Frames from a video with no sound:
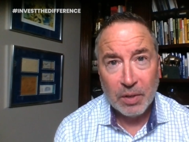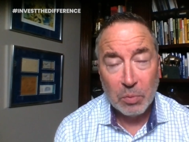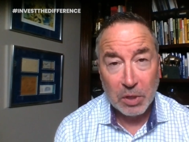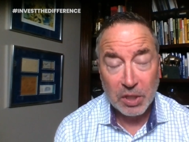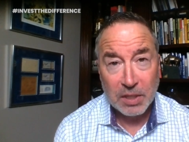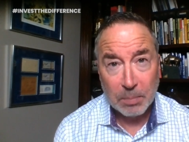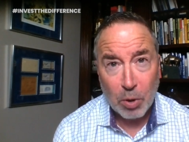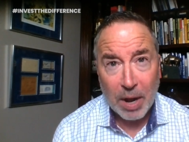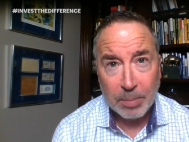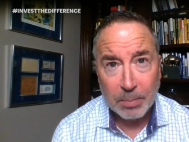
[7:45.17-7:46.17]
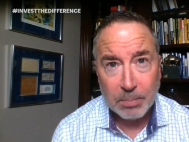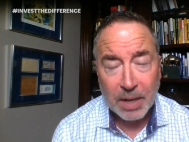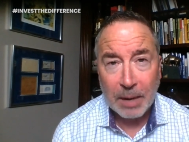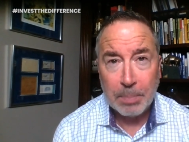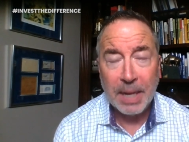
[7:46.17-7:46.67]
which is a problem,
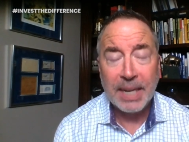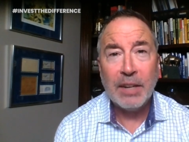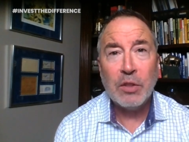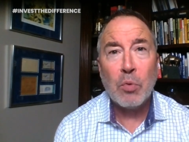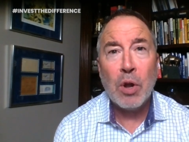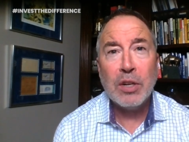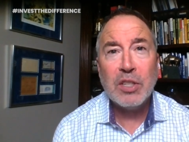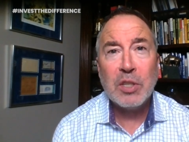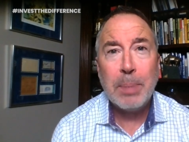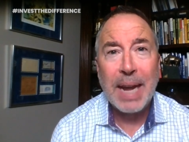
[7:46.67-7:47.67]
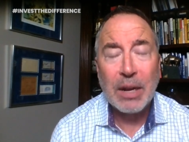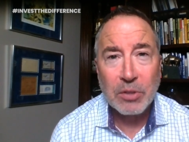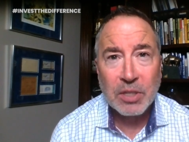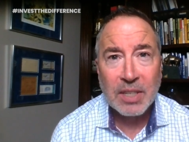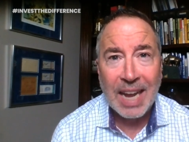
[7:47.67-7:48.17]
like picking the wrong spouse.